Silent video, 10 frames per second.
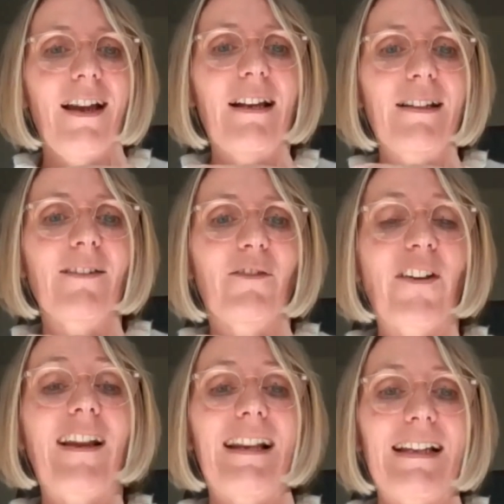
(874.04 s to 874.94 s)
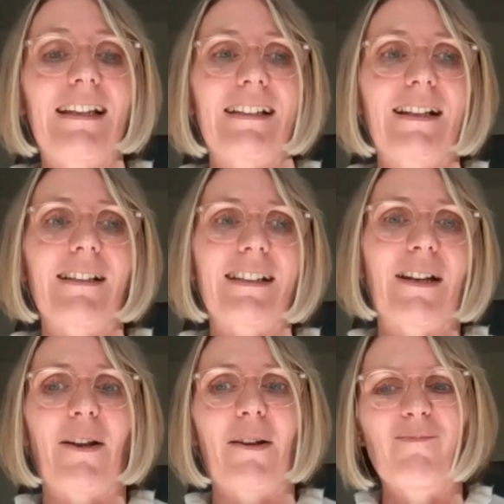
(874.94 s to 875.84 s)
and feeling,
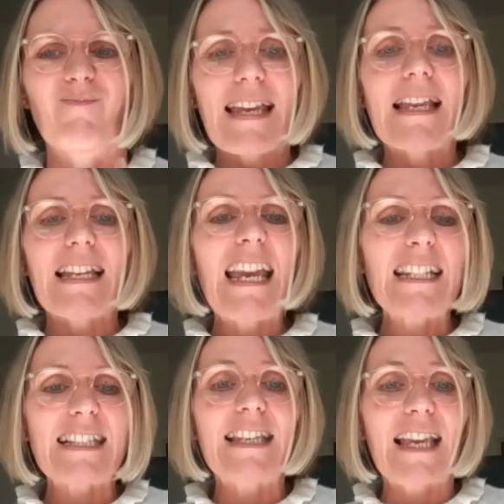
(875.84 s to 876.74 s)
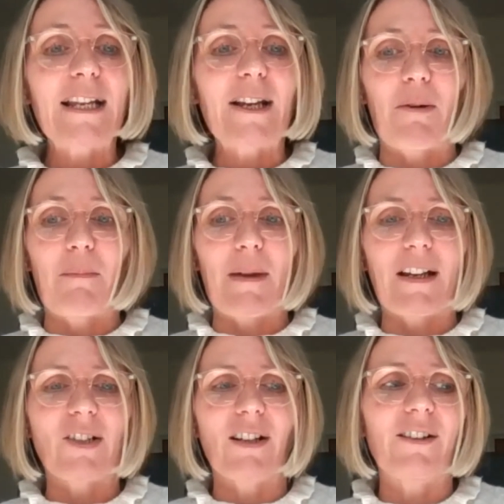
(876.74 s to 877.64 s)
you know, it hits the ego a bit.
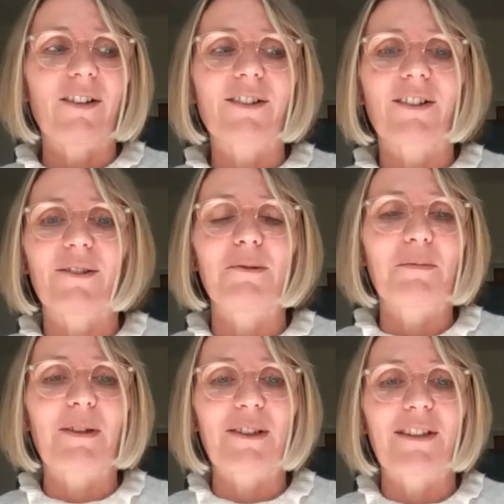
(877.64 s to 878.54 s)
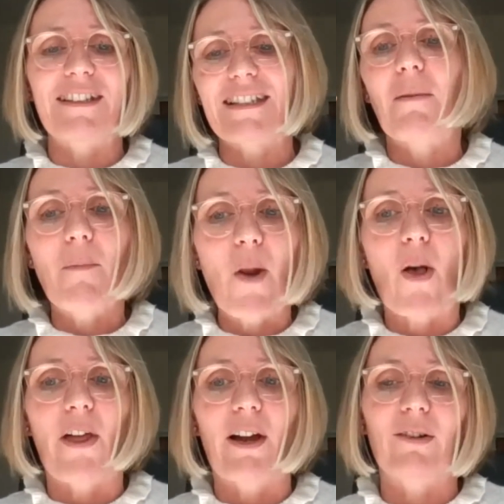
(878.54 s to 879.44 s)
God, I want to be good at this. I'm
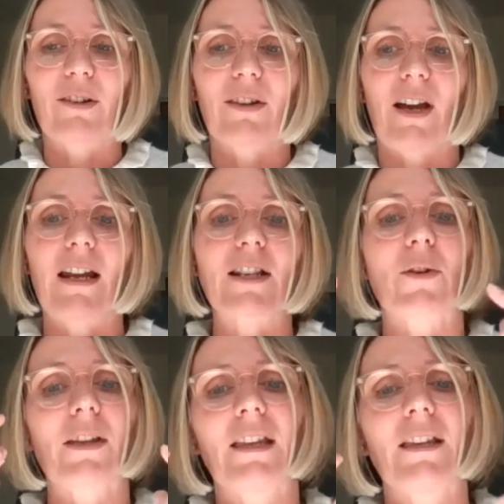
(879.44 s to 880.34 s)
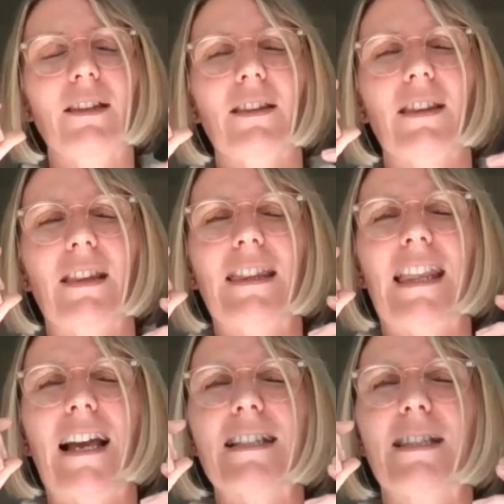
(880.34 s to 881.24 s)
not that good at that. And so I think
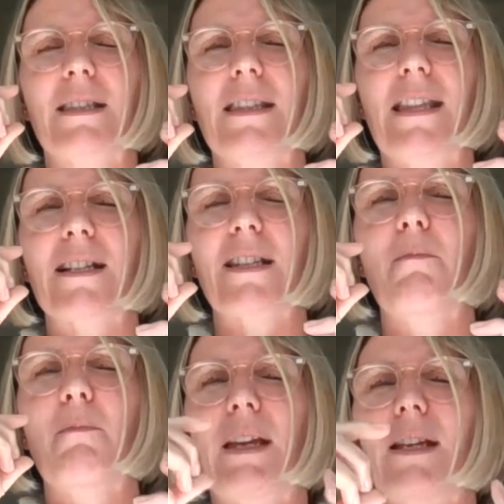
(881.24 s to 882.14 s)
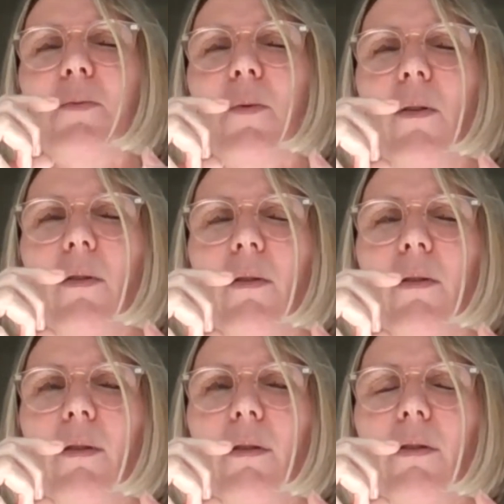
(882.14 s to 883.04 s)
that's the biggest one
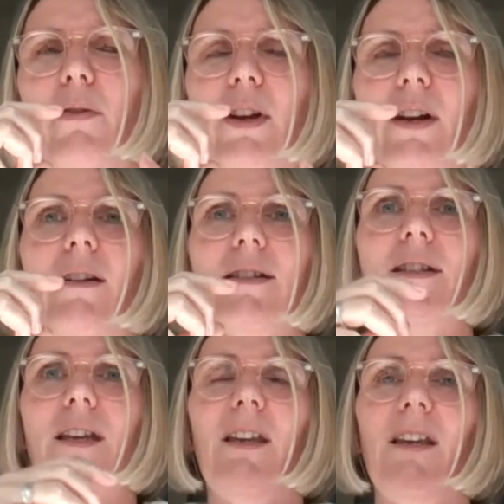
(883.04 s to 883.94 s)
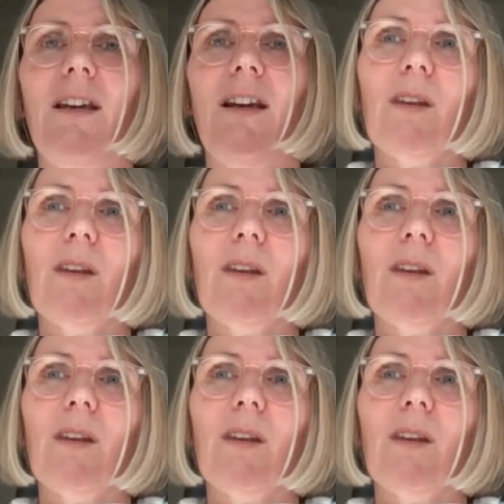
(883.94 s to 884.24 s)
that I see.